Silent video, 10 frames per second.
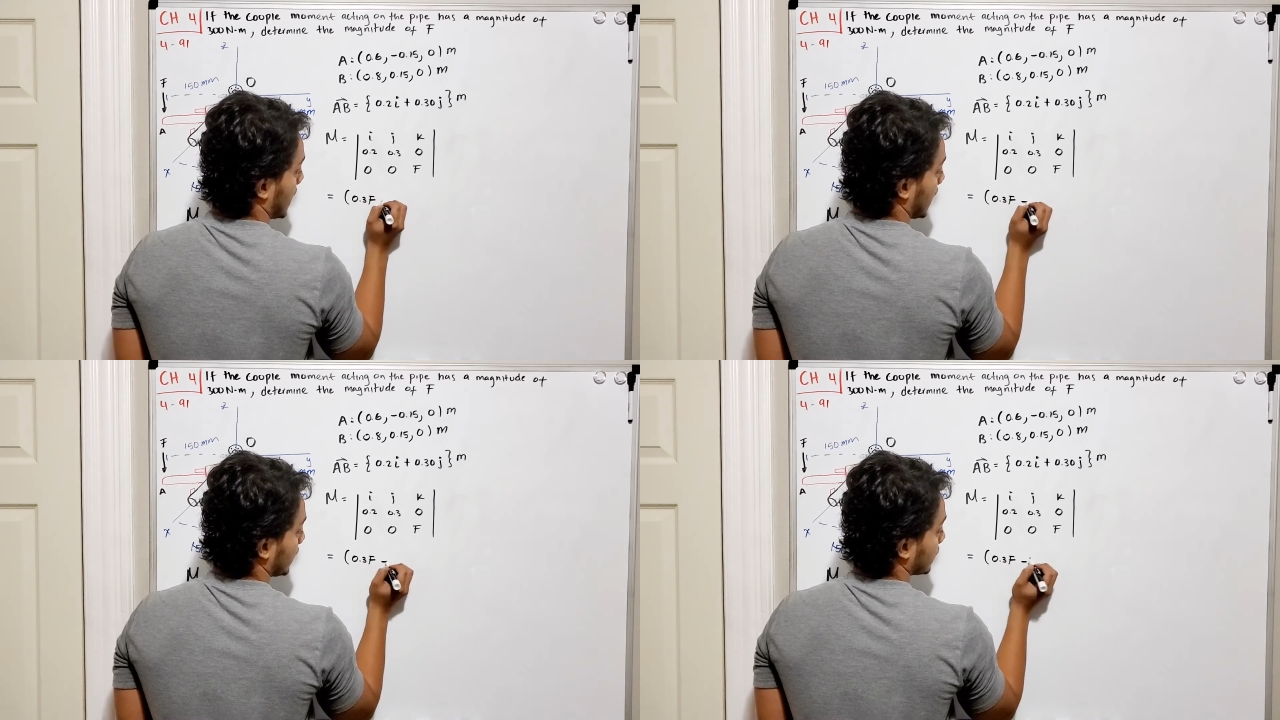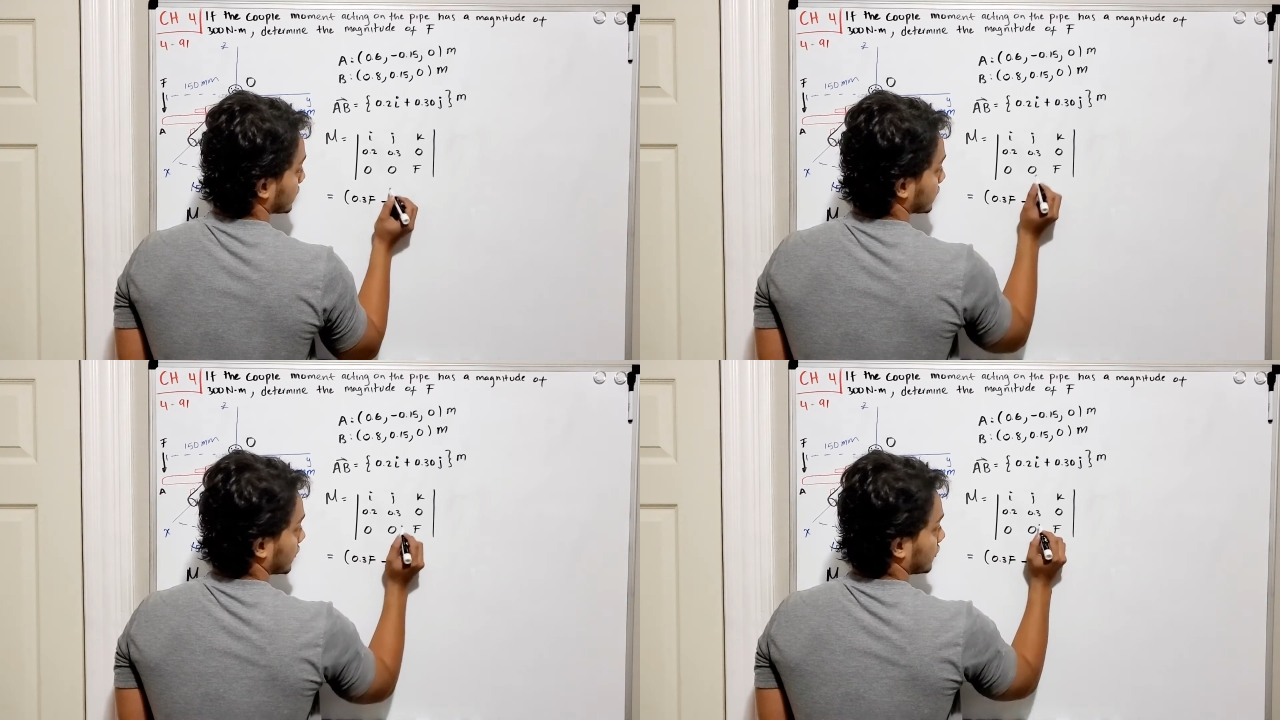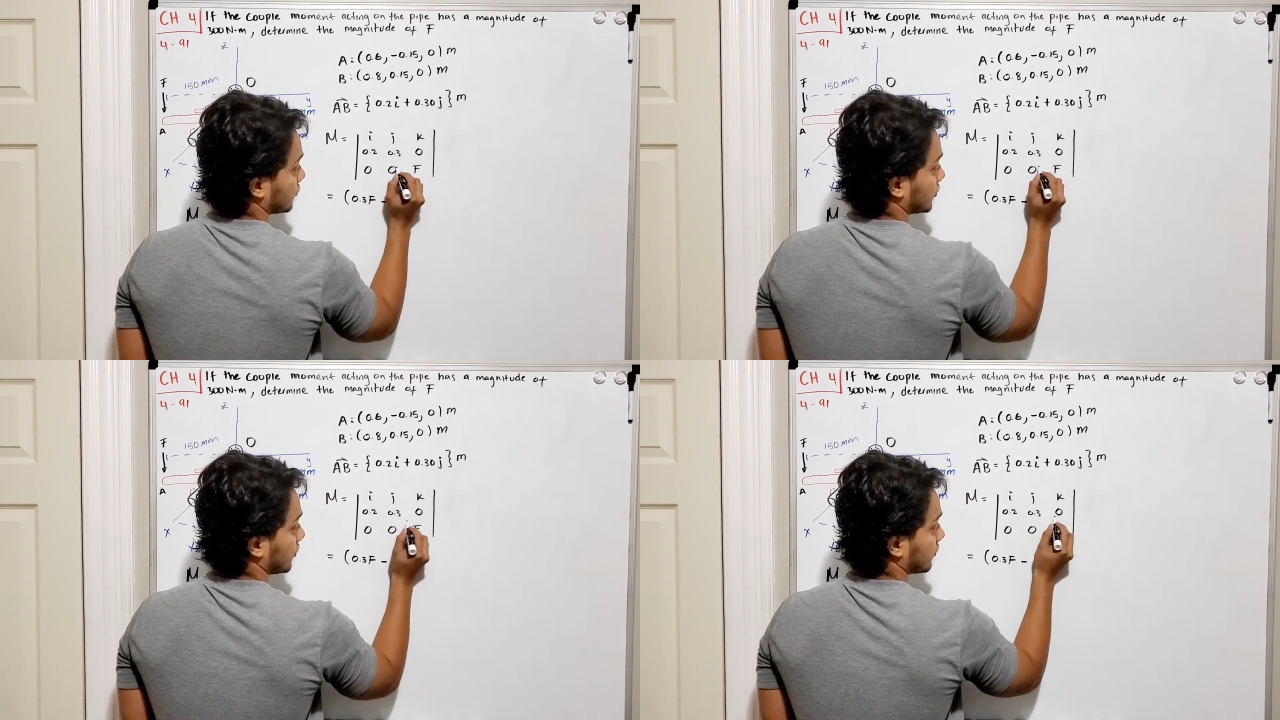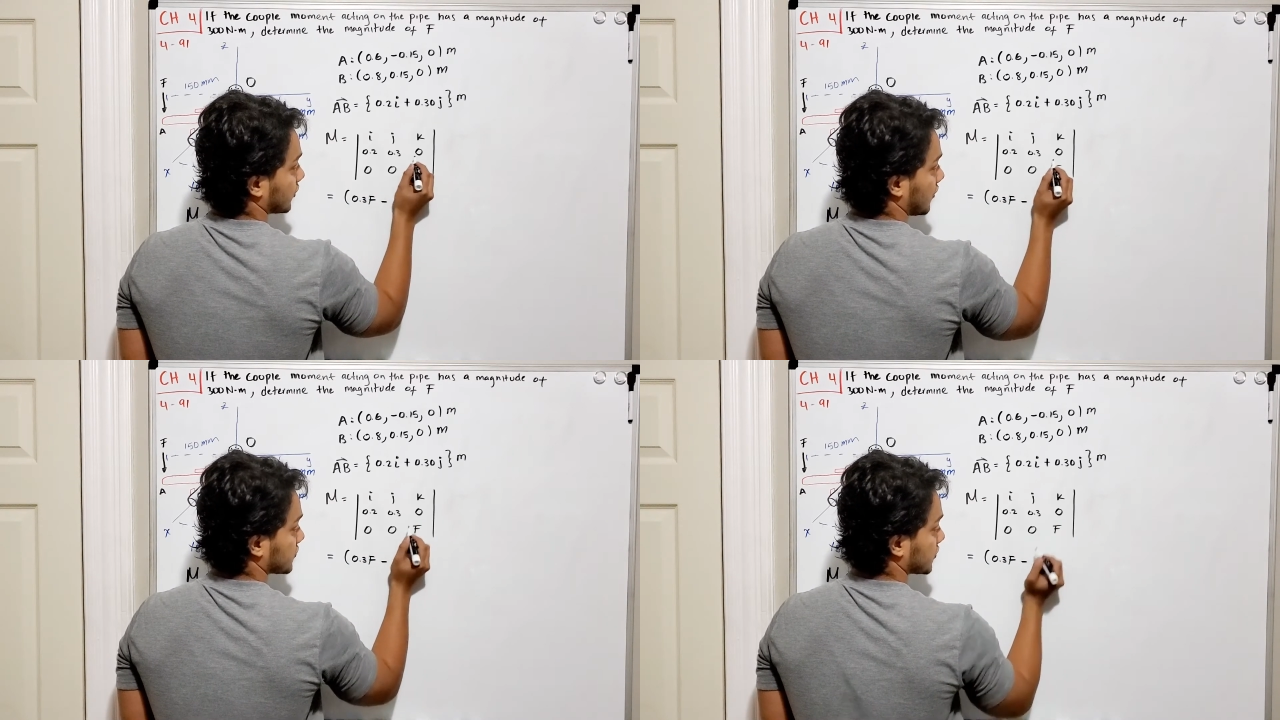minus
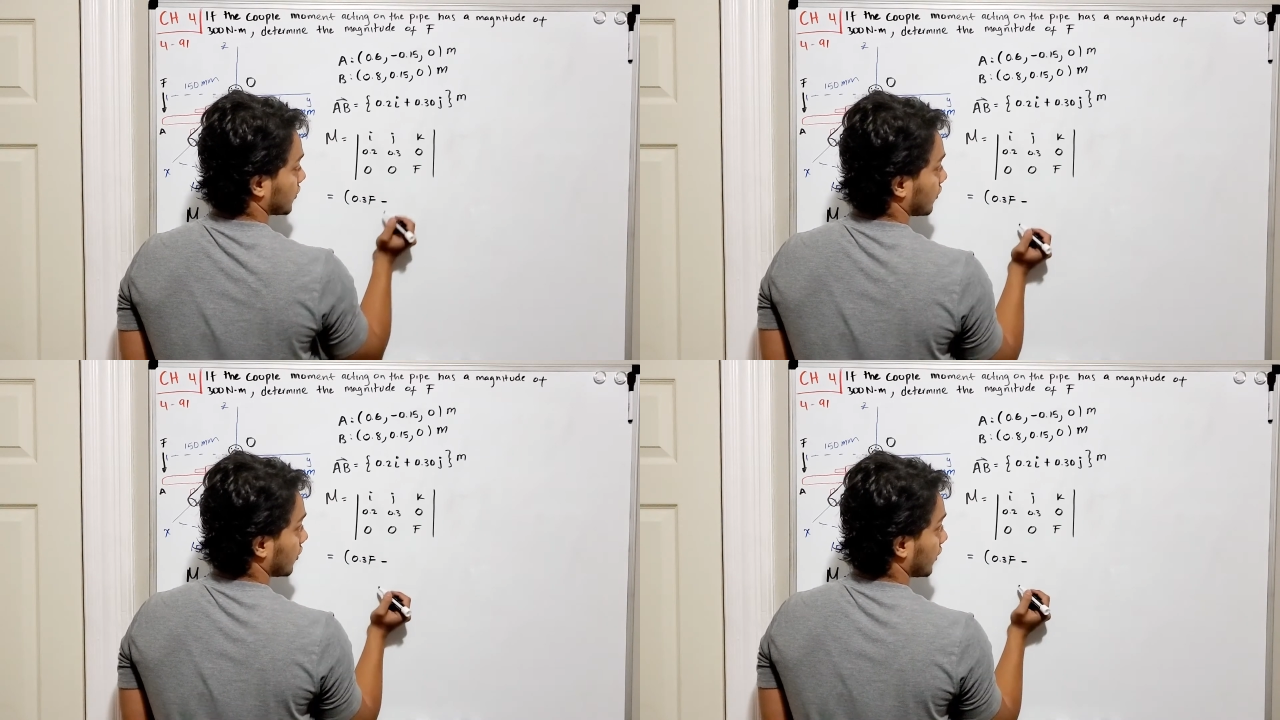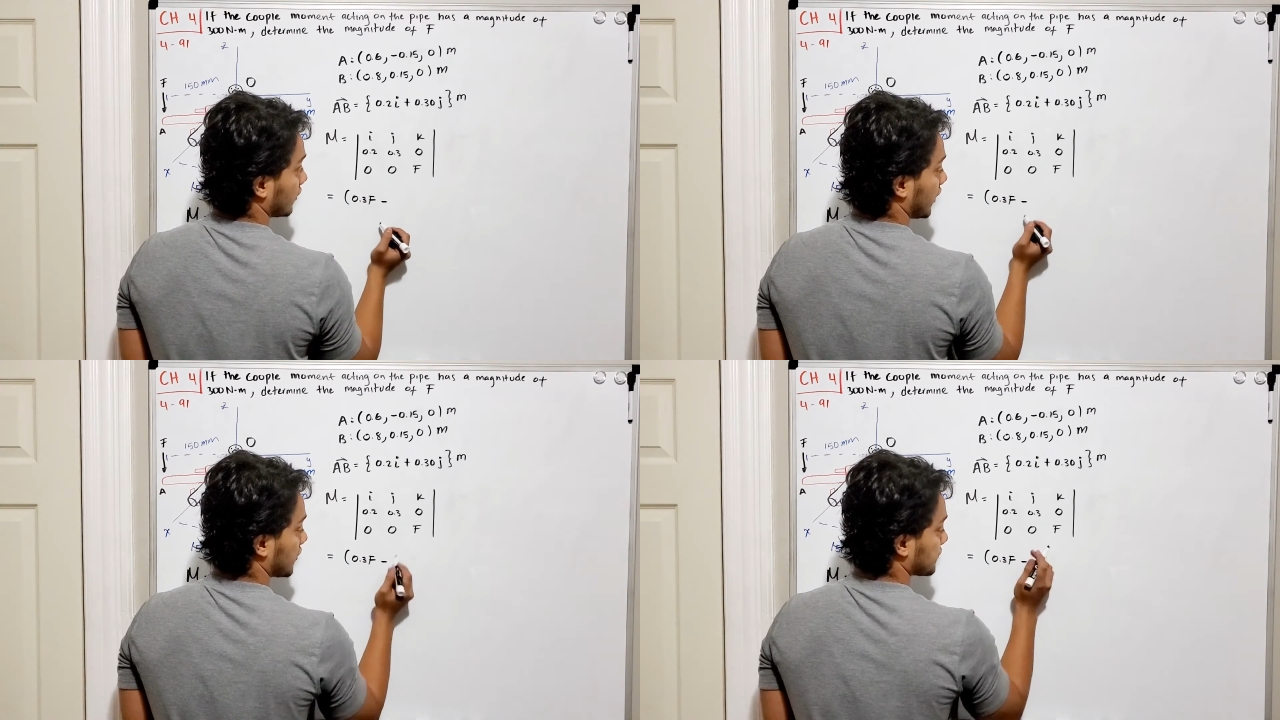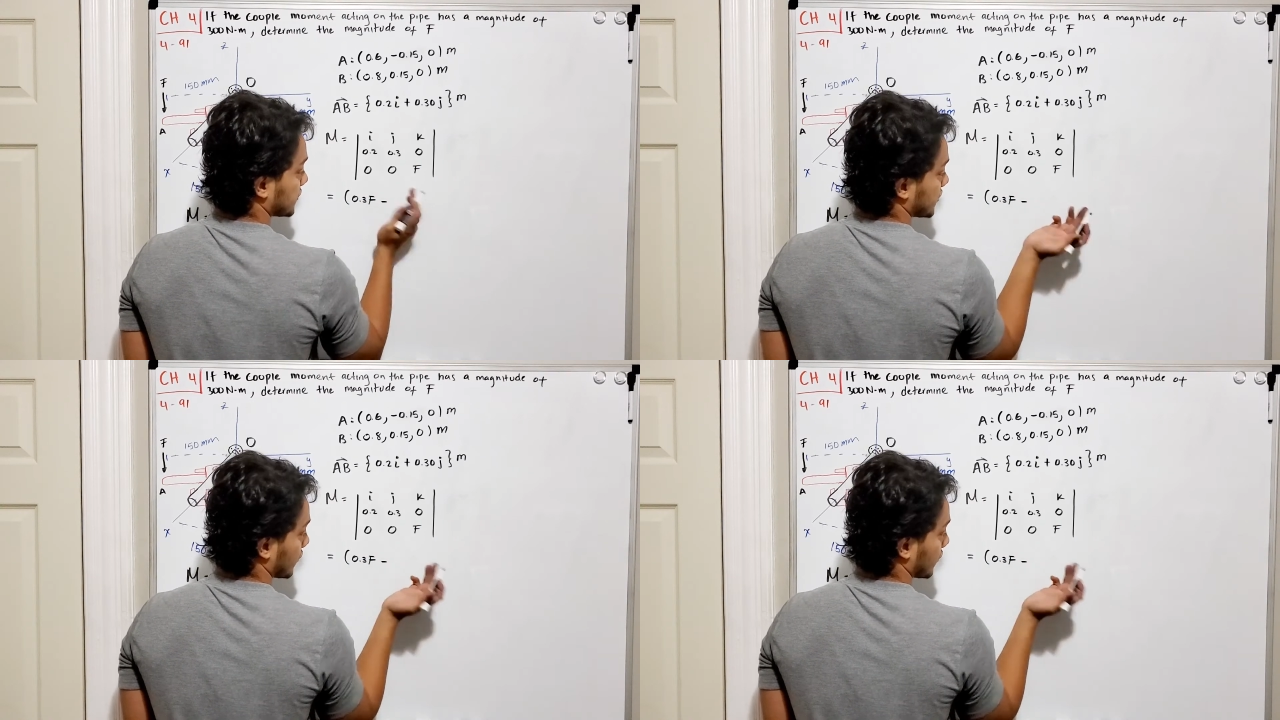0 times 0 gives